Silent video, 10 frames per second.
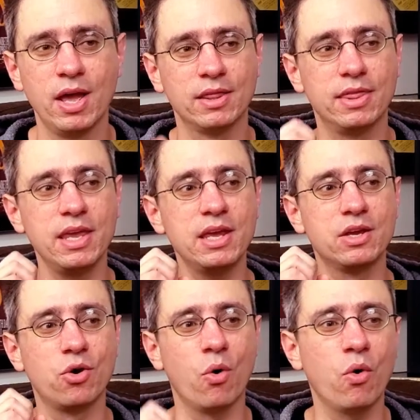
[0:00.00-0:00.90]
The
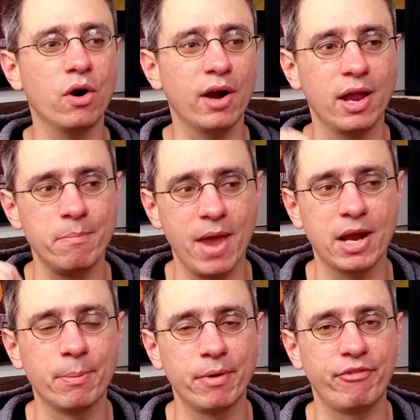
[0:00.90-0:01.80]
gore and
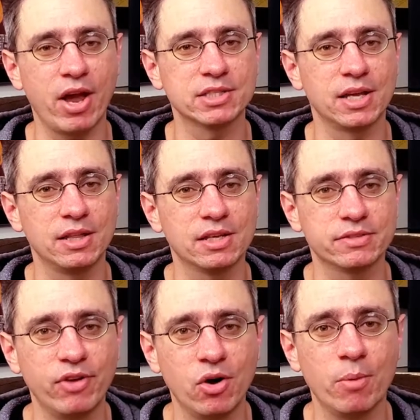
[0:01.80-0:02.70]
makeup effects in this
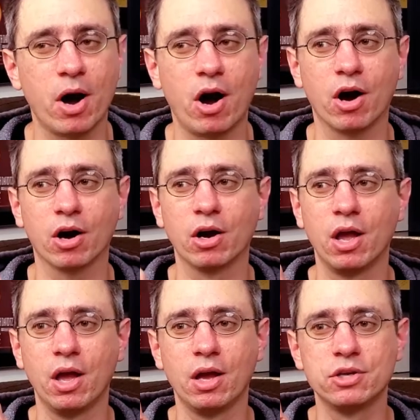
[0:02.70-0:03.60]
film are
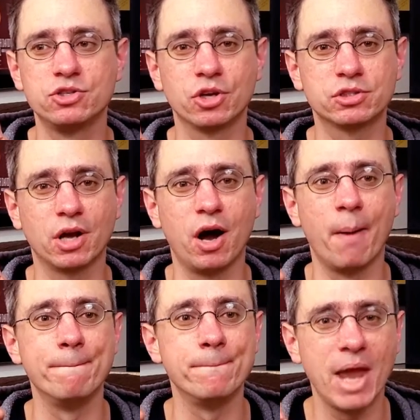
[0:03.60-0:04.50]
just
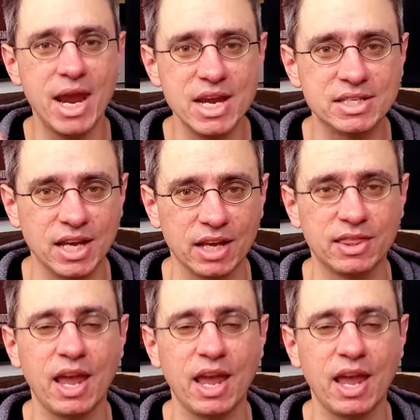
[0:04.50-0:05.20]
amazing.